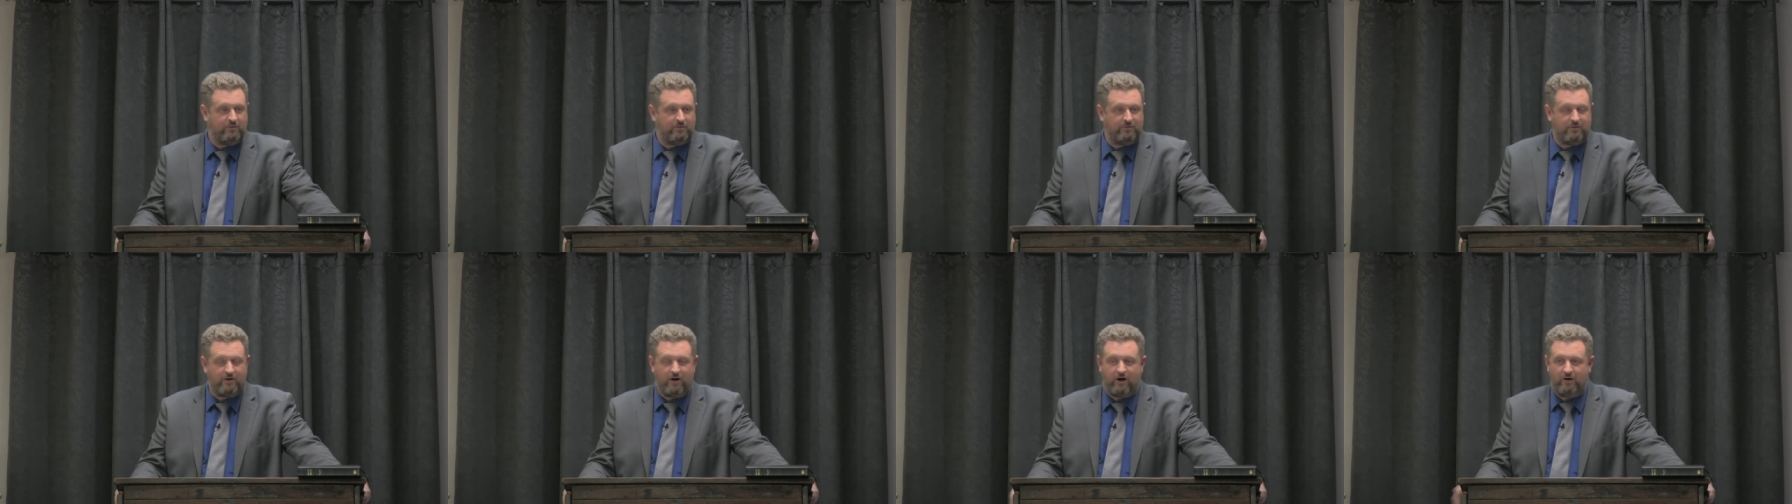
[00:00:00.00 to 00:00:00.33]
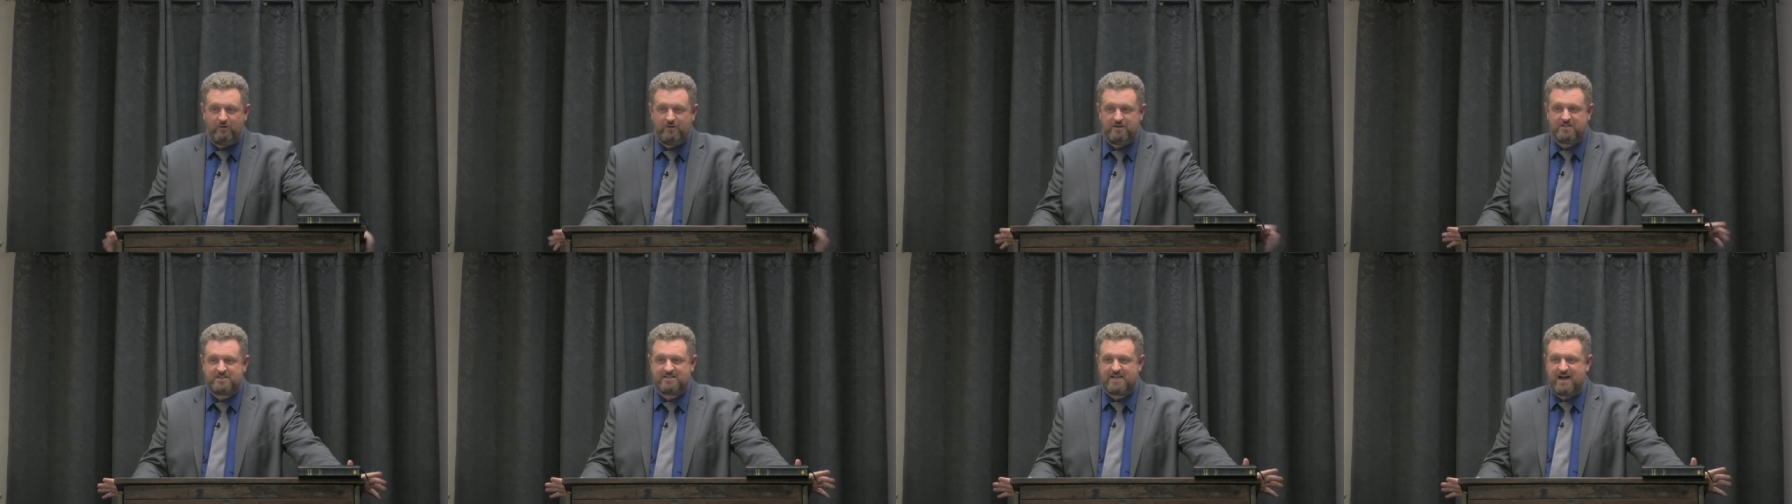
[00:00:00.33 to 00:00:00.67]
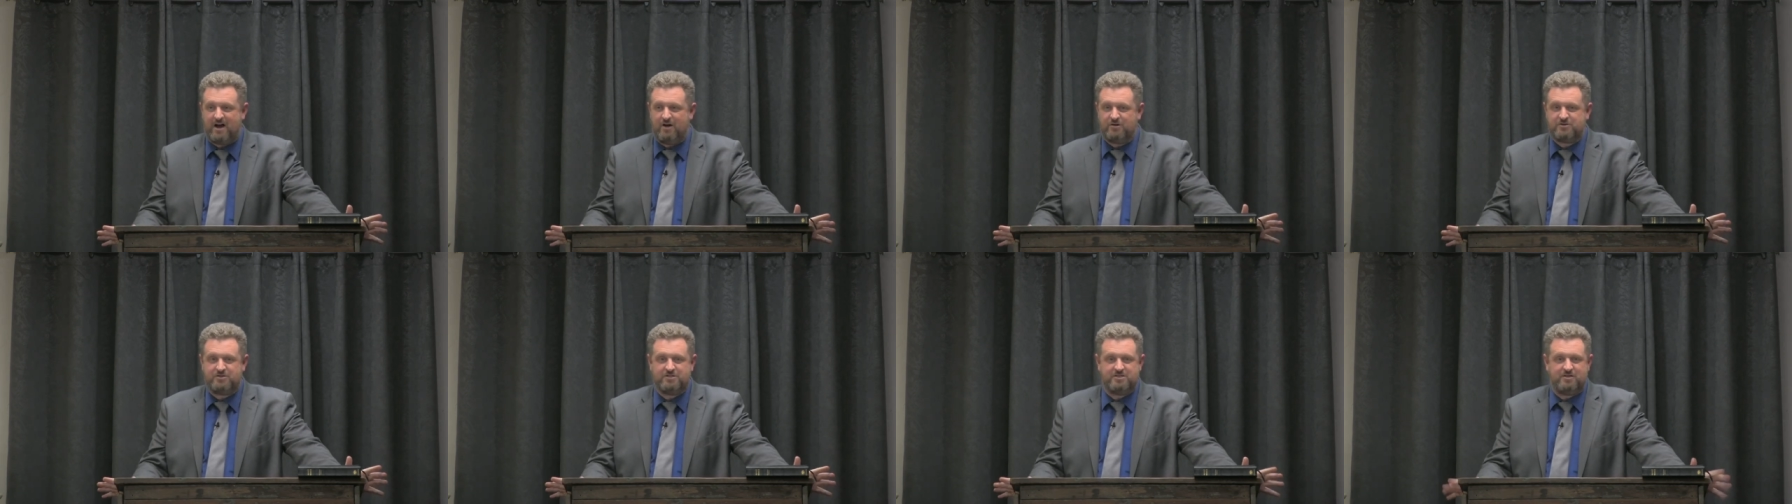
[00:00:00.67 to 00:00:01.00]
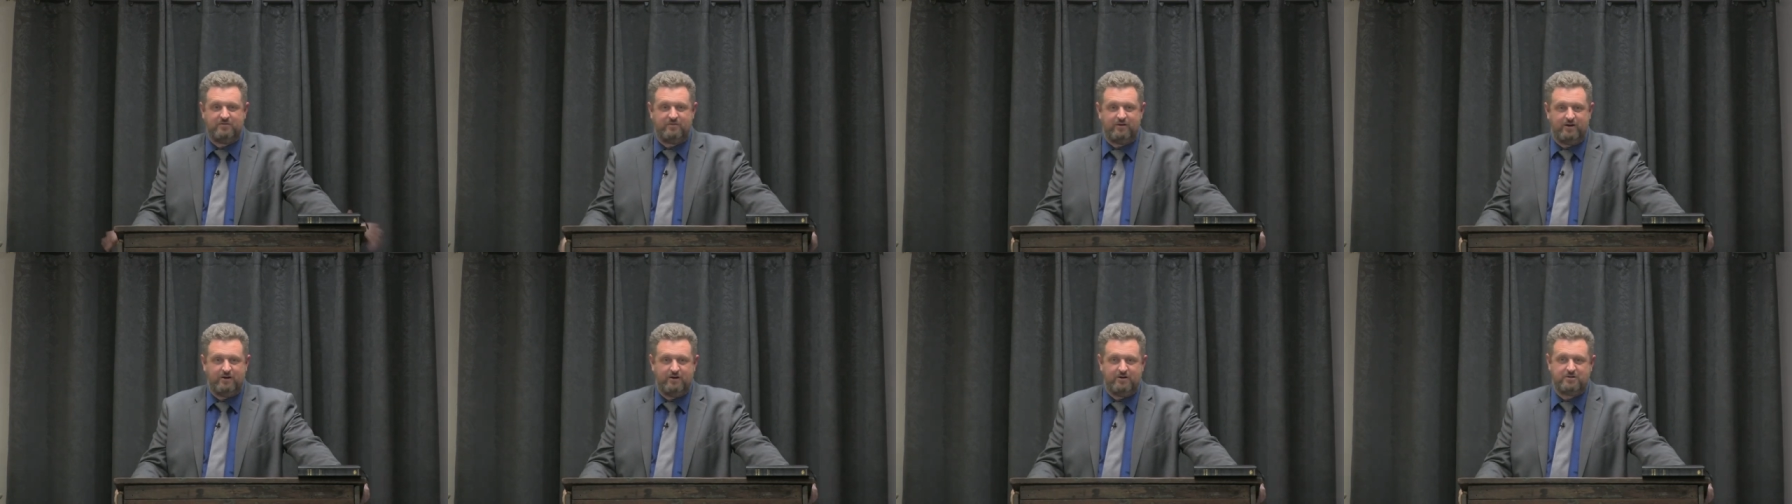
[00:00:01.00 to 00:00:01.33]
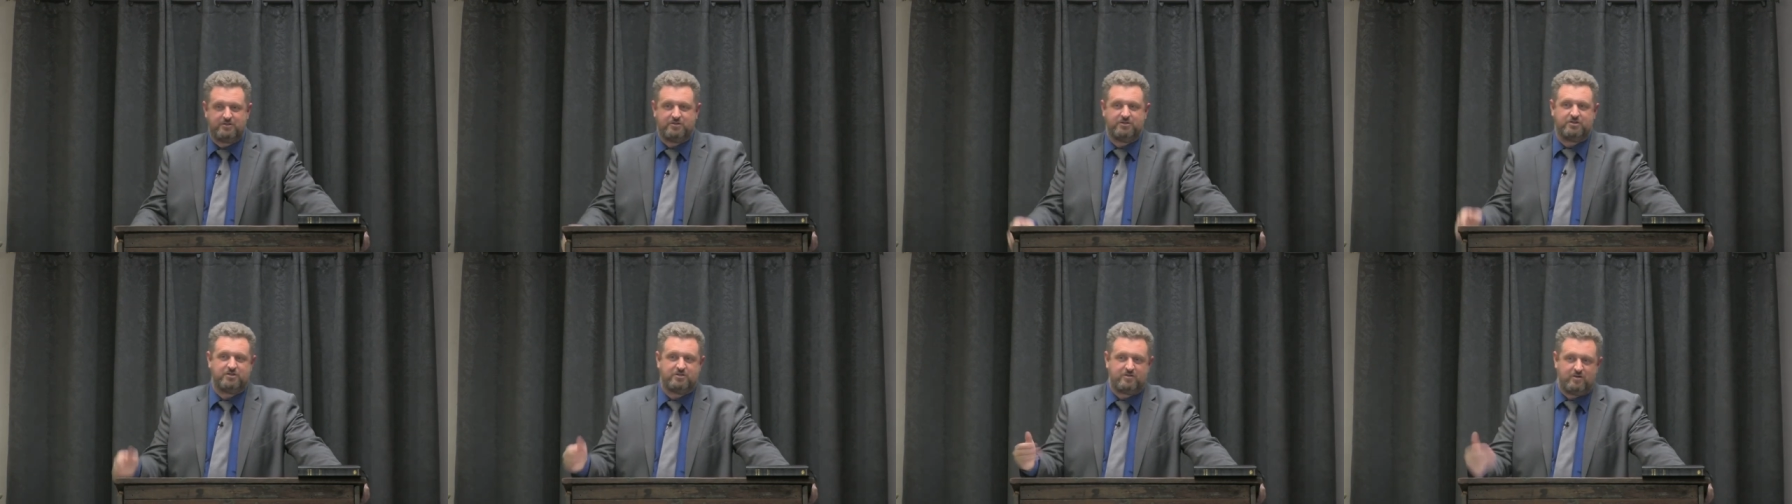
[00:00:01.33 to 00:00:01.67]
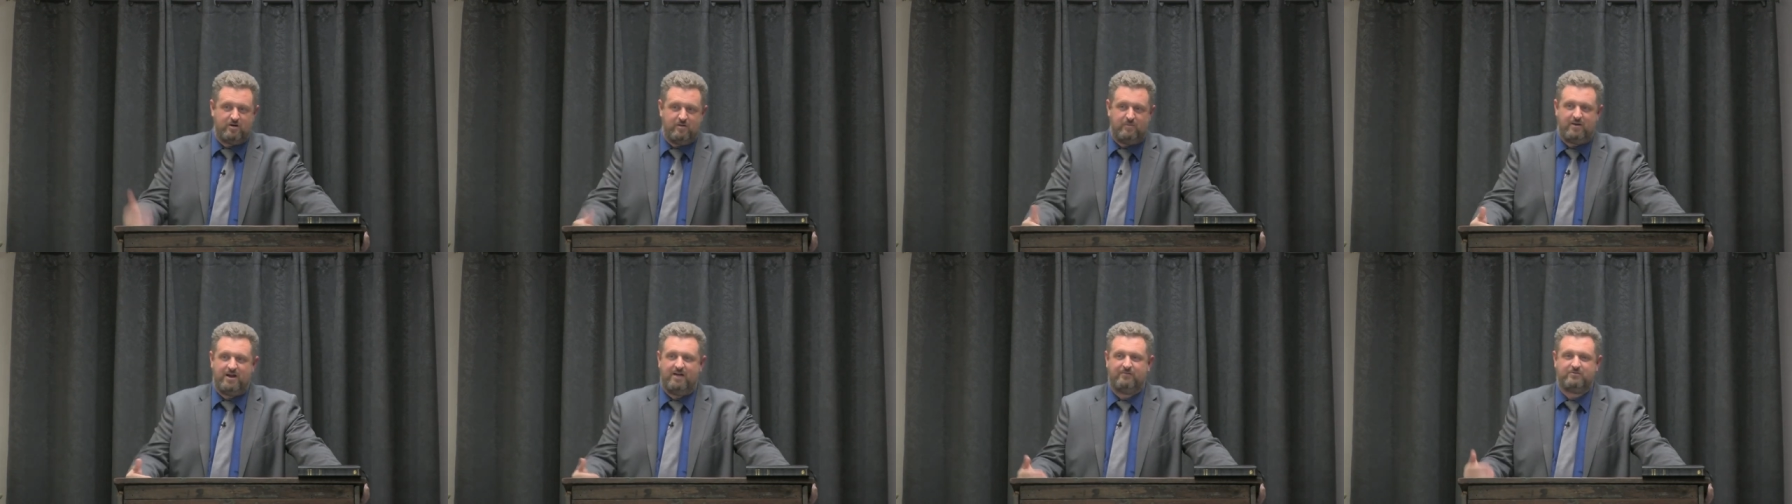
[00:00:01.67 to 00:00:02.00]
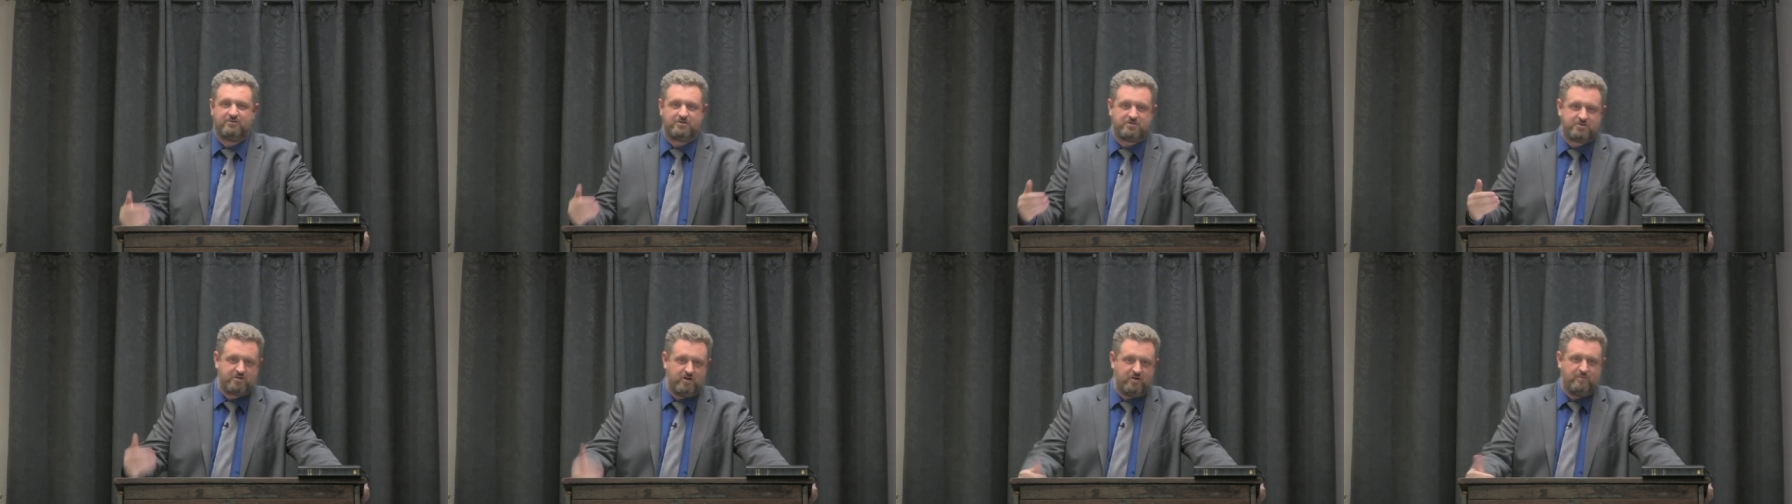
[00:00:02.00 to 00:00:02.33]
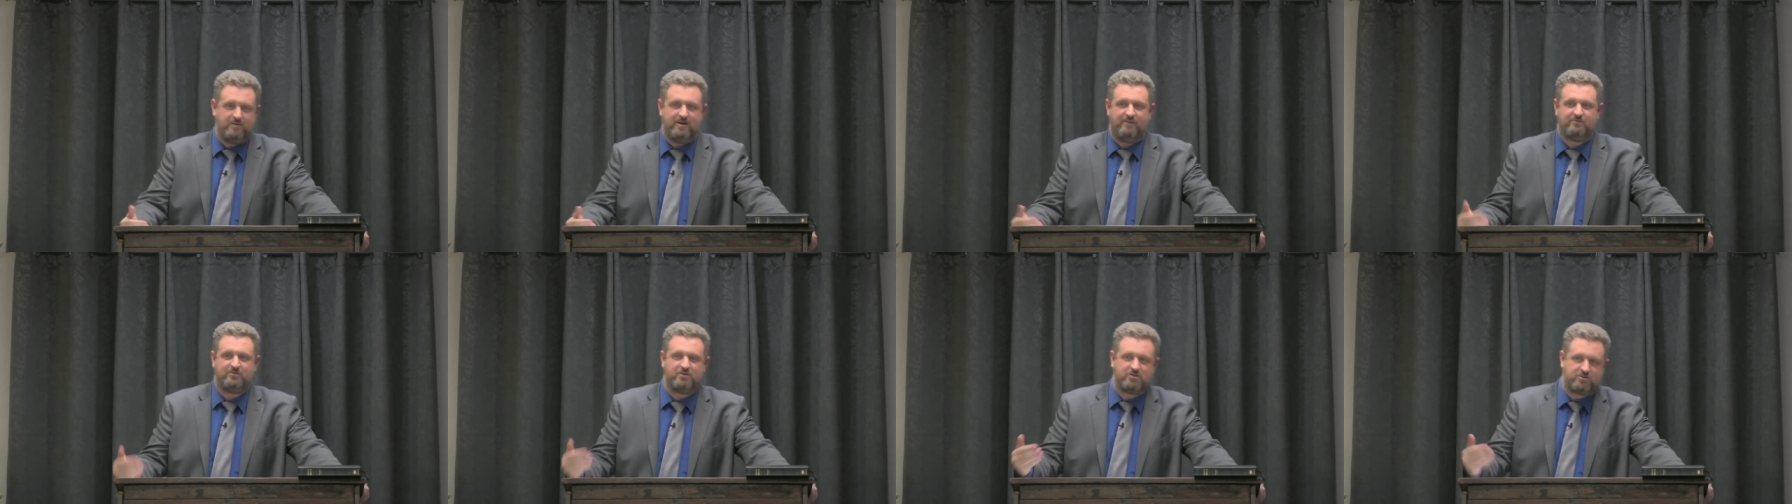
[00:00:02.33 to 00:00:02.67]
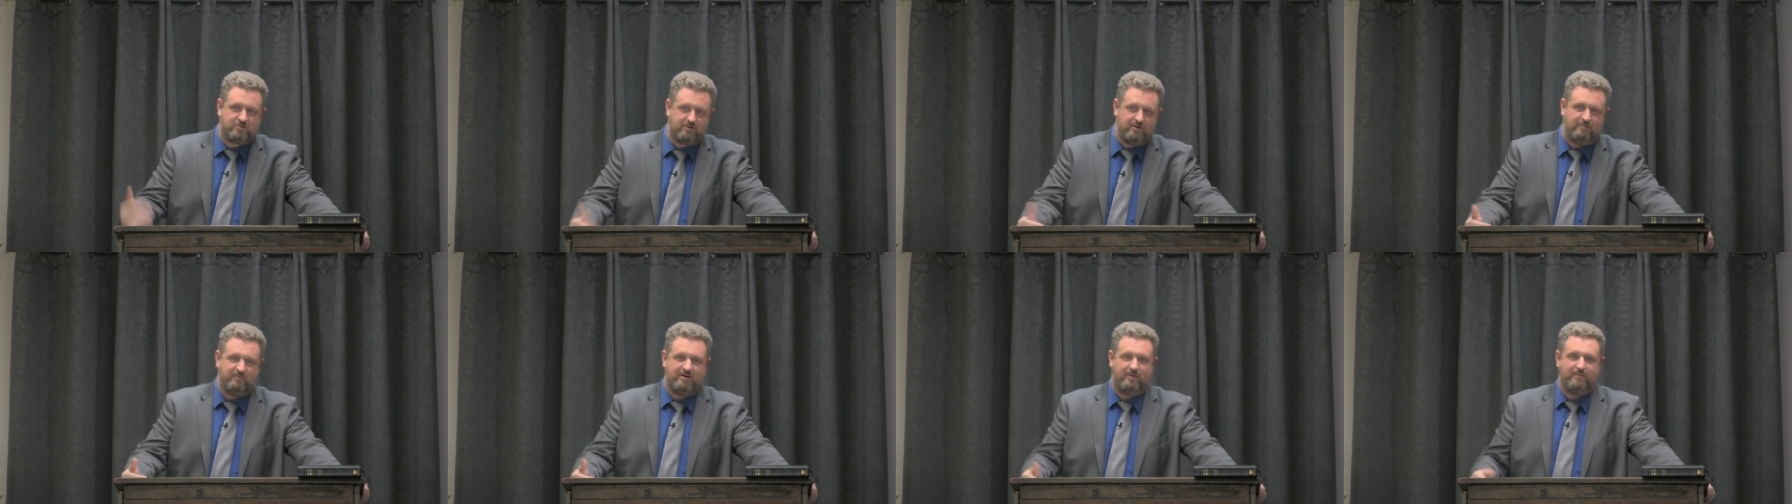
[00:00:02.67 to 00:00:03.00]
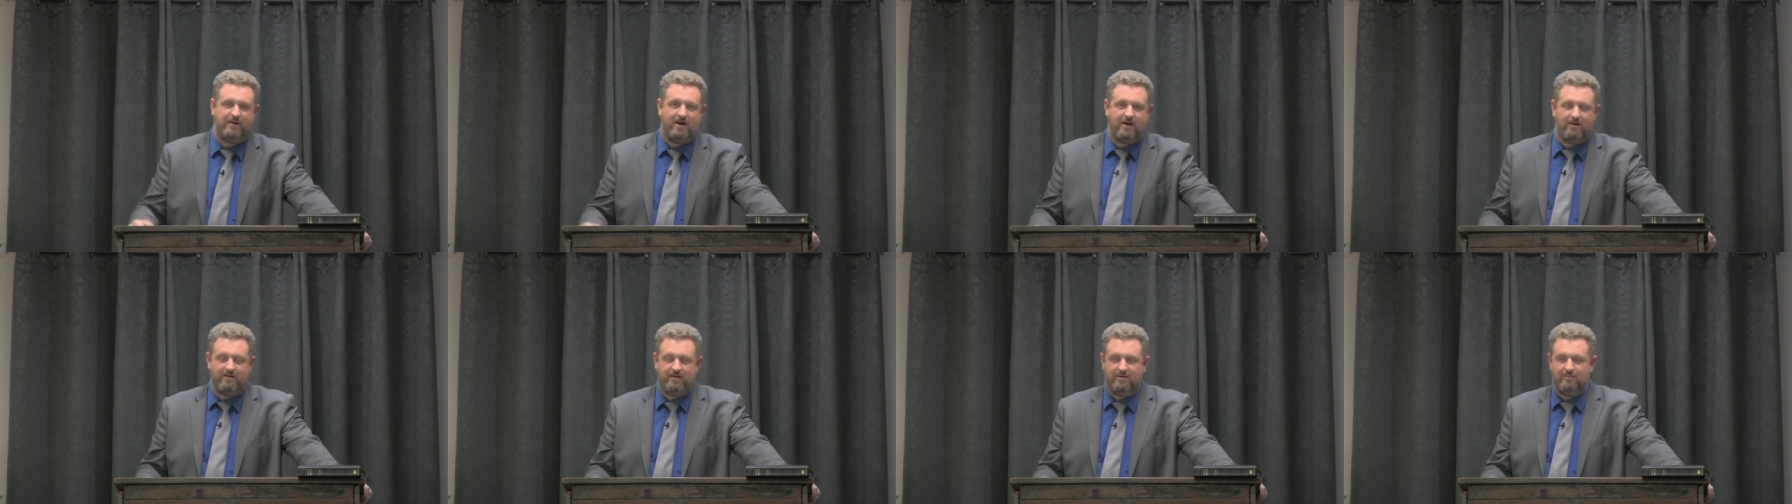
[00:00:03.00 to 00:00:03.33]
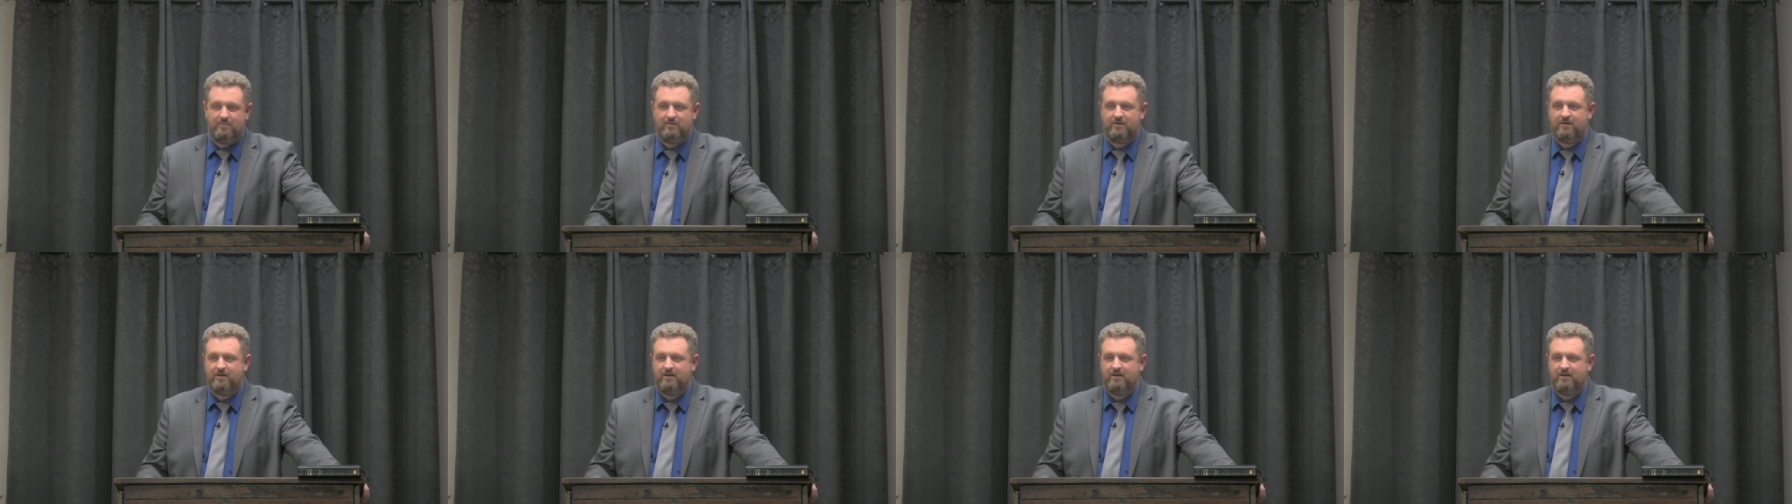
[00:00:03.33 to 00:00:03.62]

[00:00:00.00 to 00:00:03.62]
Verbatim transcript: all these thousands of years, of sermon after sermon after sermon about him.